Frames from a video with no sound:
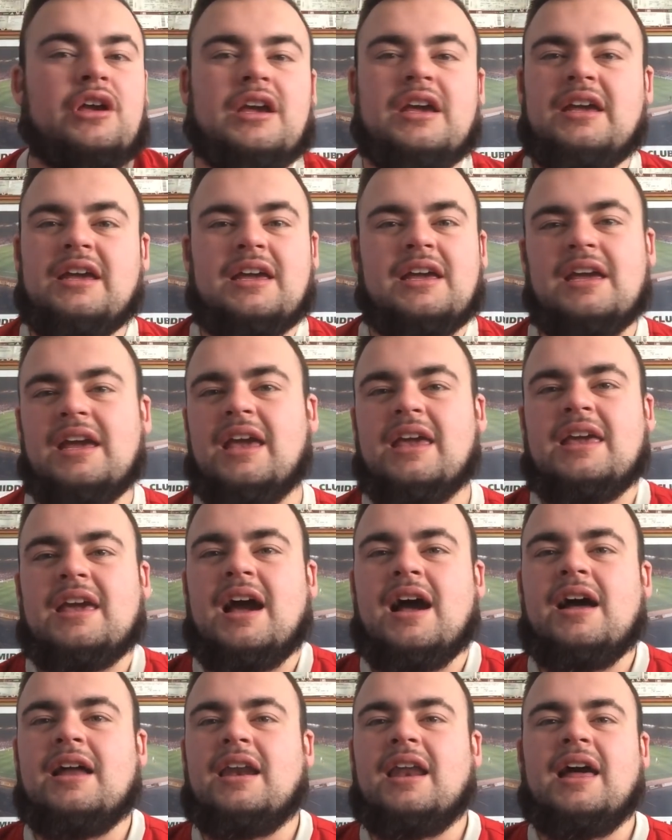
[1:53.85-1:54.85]
You
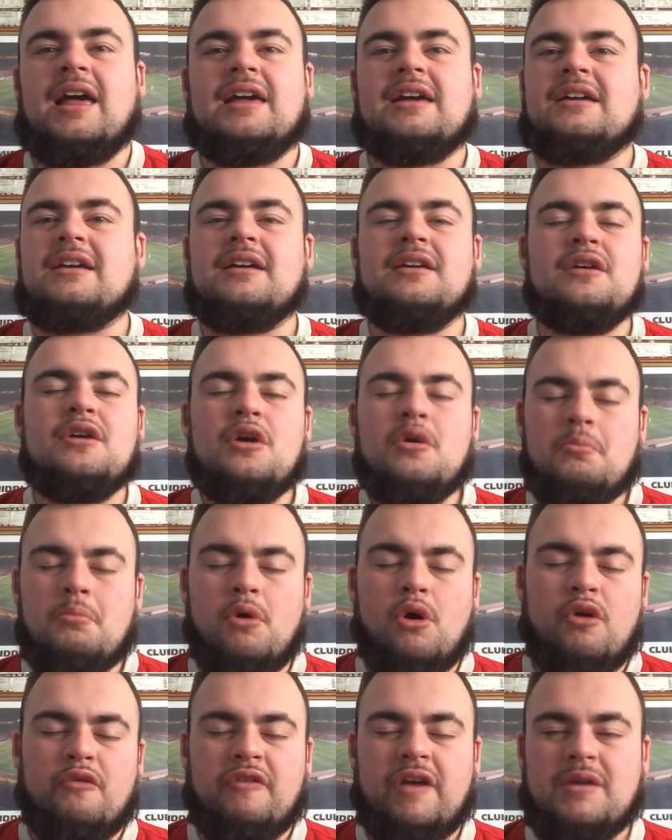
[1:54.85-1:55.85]
can't like
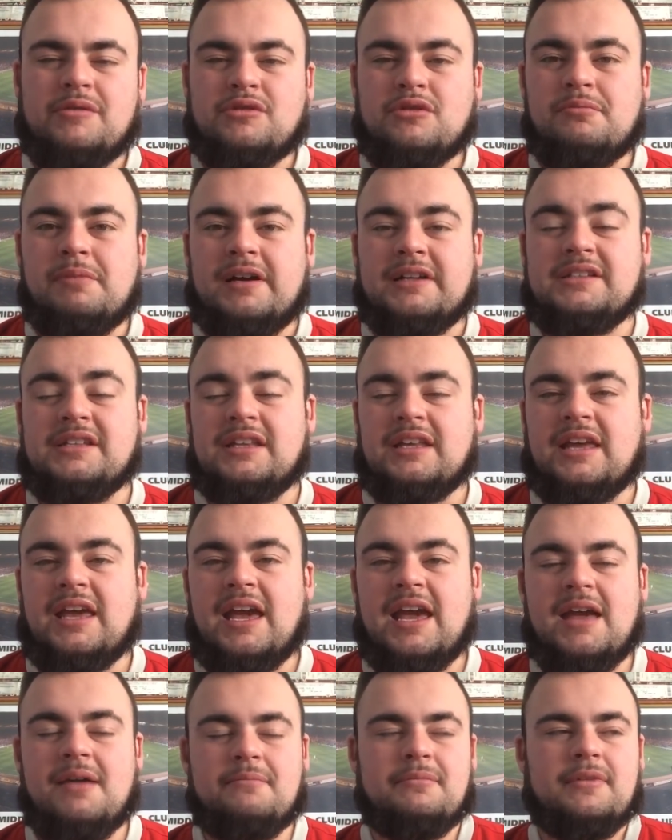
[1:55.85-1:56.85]
motivate him to come back to the
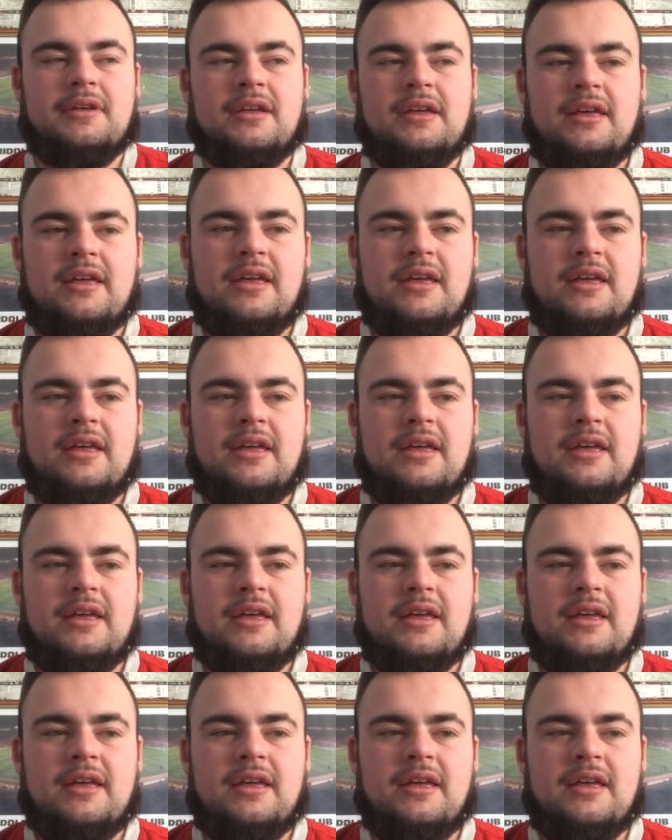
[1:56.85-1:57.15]
game.